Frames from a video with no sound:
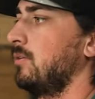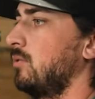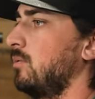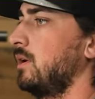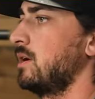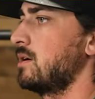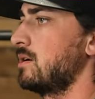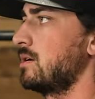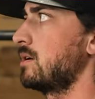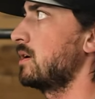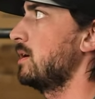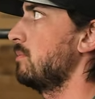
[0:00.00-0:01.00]
We got our
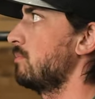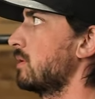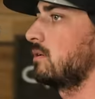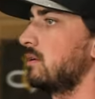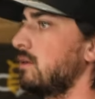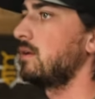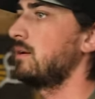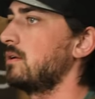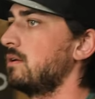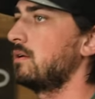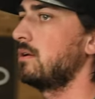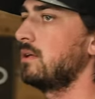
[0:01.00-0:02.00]
tape
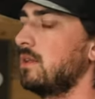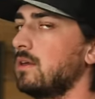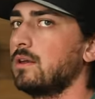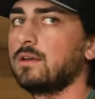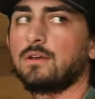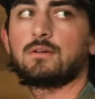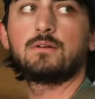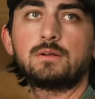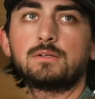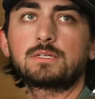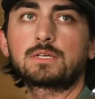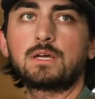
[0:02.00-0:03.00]
done, did it.
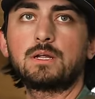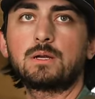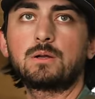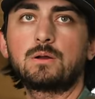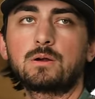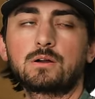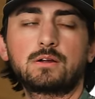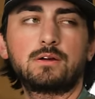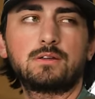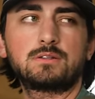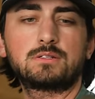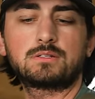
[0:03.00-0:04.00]
It's getting dark
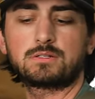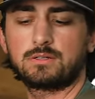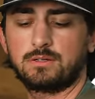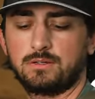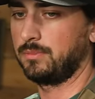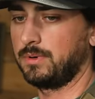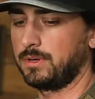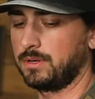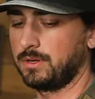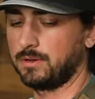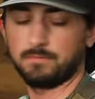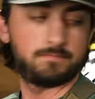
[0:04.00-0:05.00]
on us, but
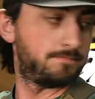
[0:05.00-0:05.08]
I